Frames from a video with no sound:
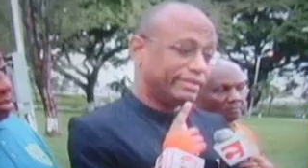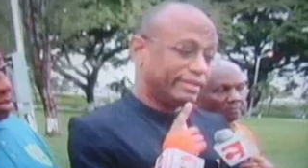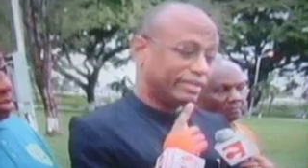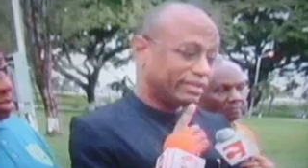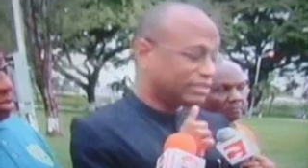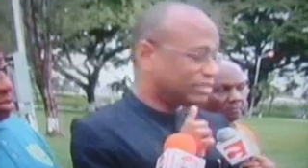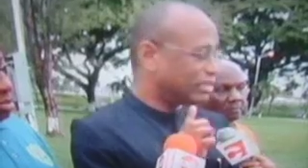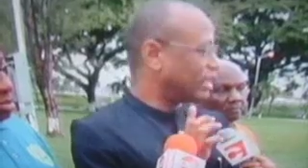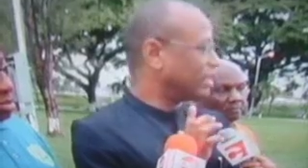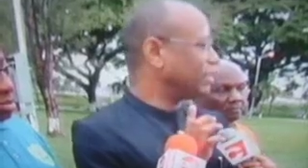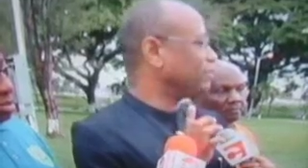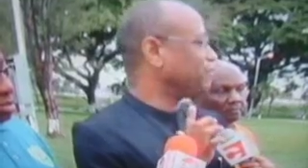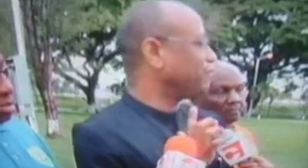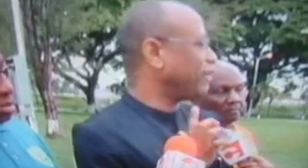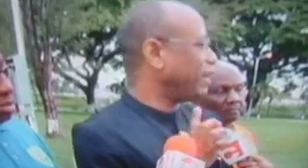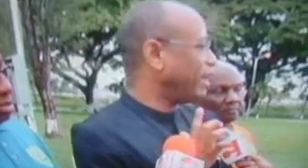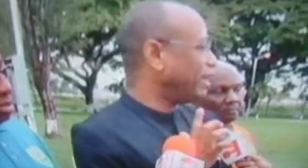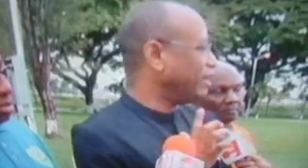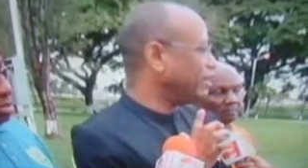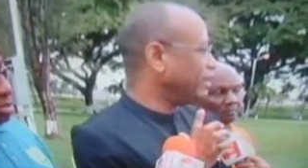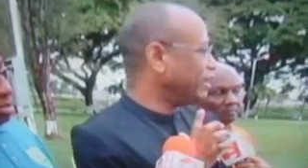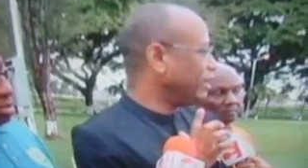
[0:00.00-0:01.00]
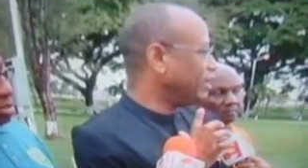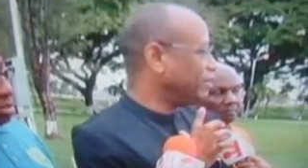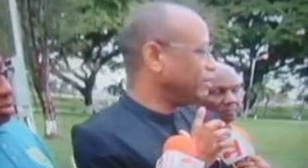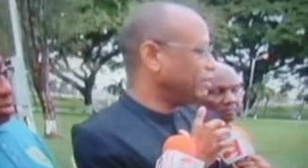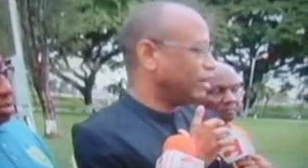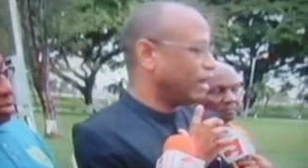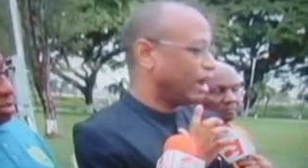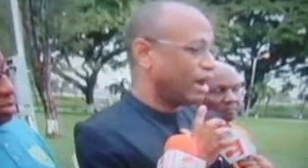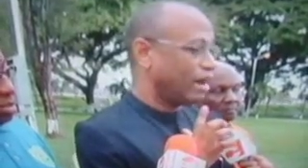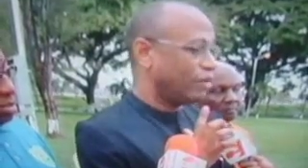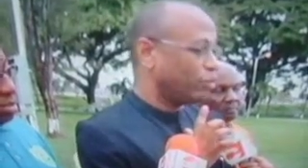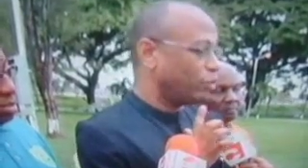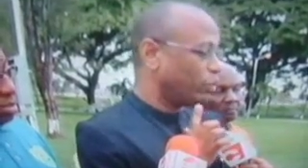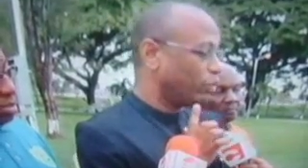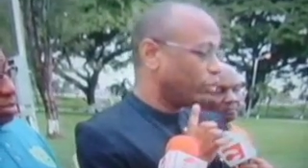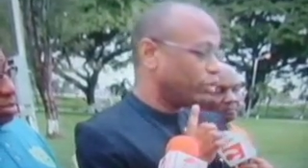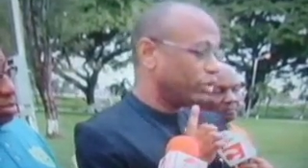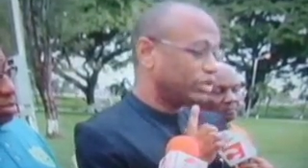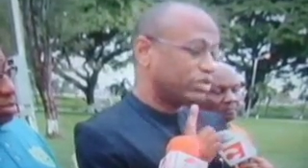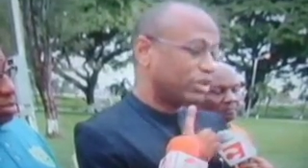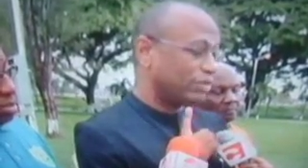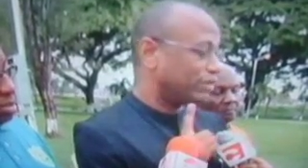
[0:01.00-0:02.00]
dissatisfied in
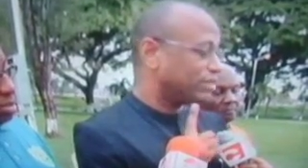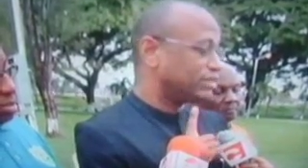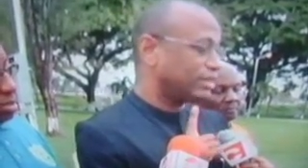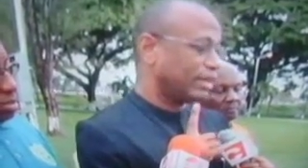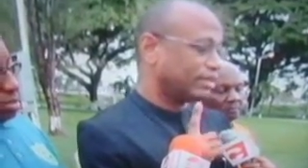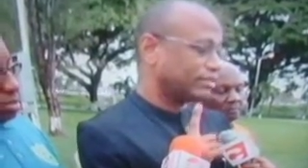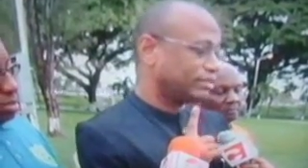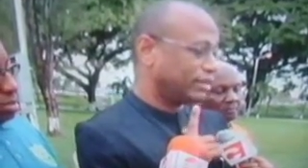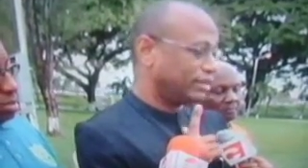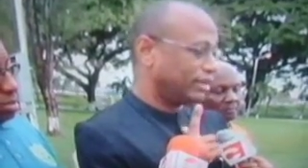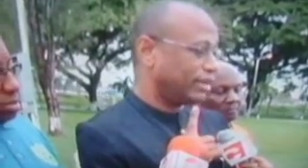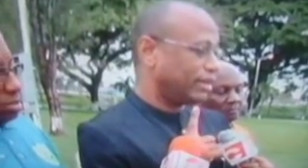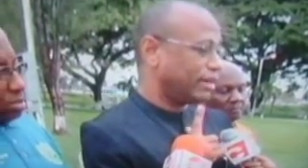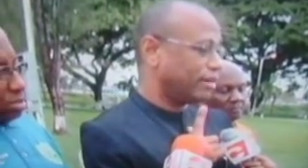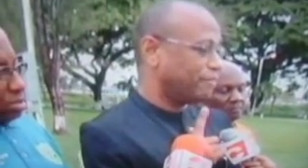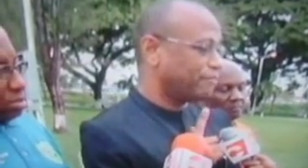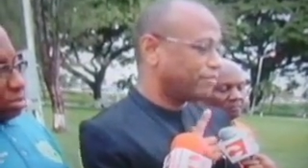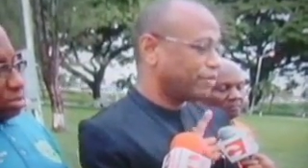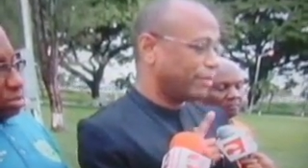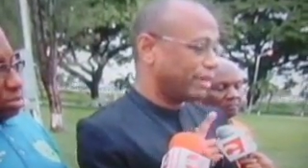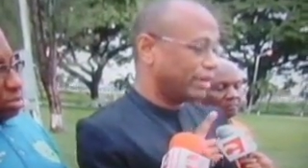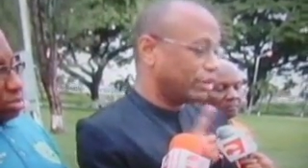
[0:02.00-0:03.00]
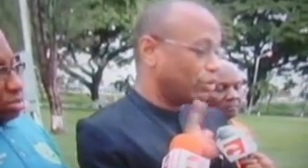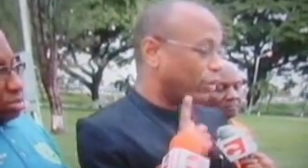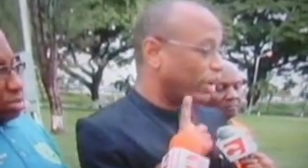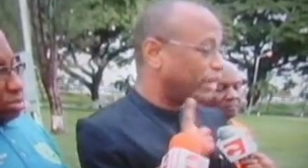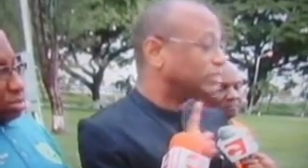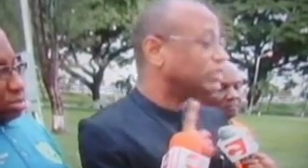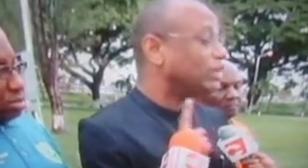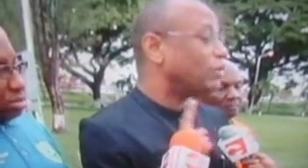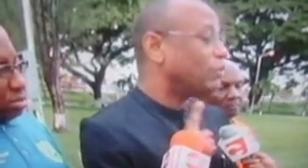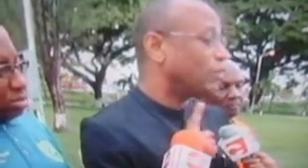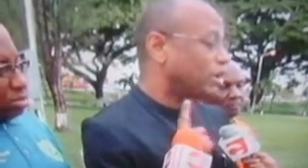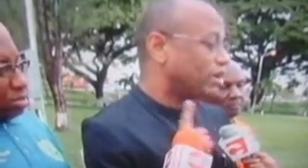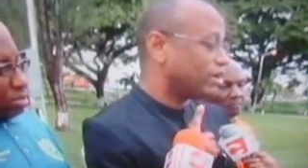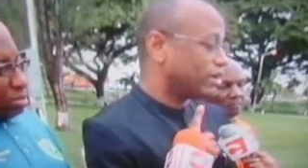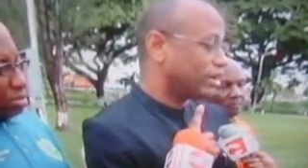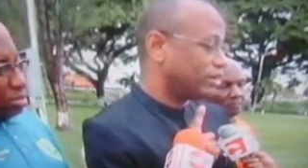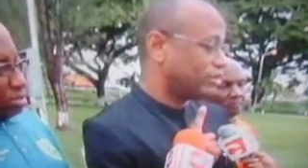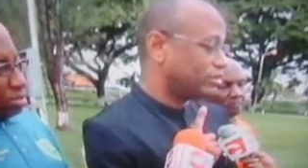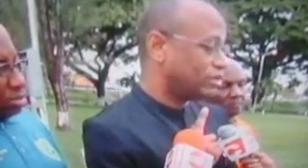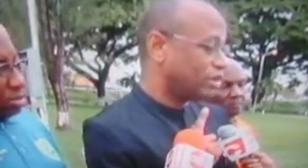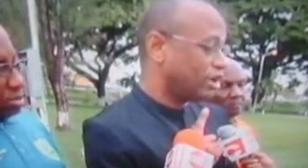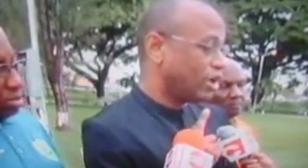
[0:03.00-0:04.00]
whichever sector they come from. And the WASA
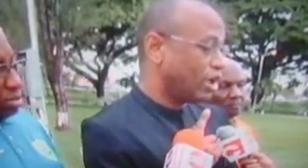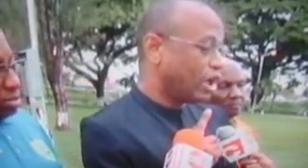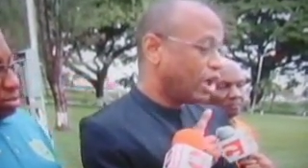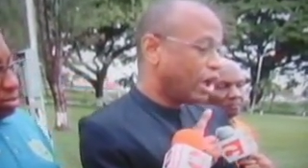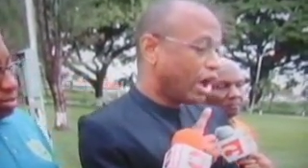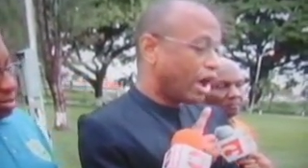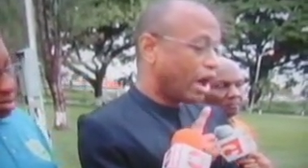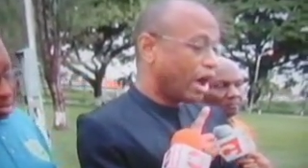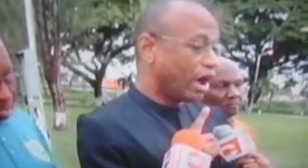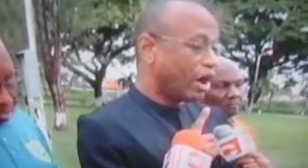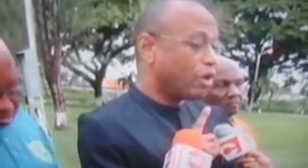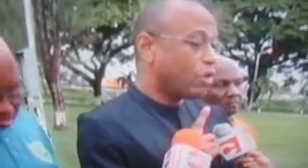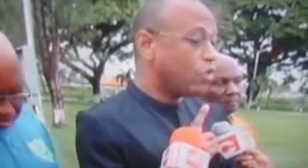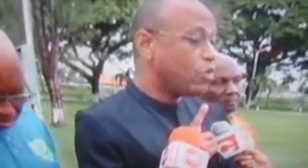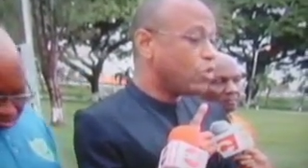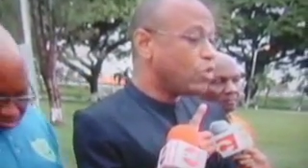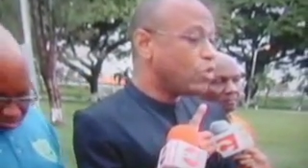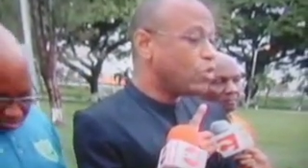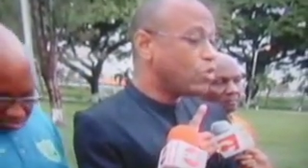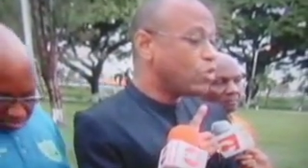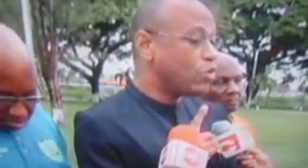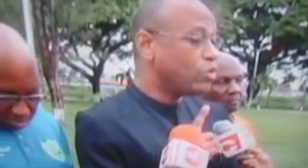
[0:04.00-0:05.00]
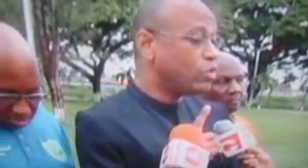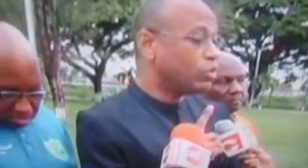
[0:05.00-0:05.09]
workers who